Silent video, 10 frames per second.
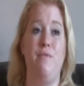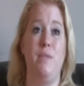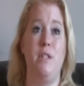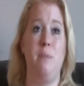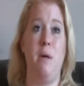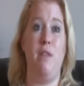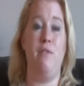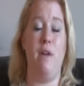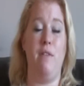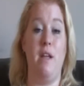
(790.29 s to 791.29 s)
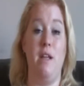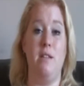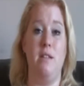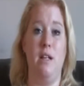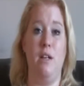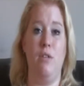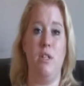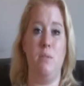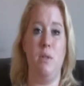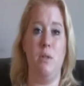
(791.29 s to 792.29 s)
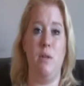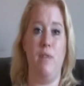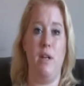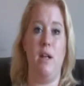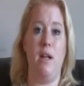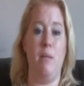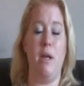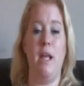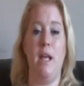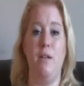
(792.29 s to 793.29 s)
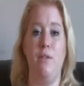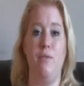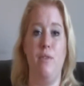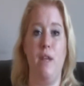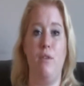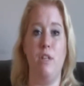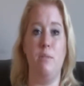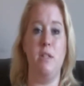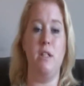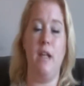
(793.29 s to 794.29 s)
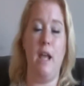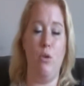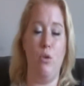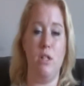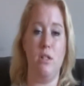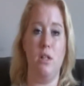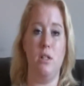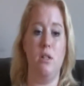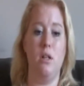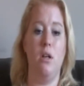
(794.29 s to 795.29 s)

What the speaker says: despite the fact that it is nearly Christmas, I feel like I'm a kid near Christmas and you're getting all excited.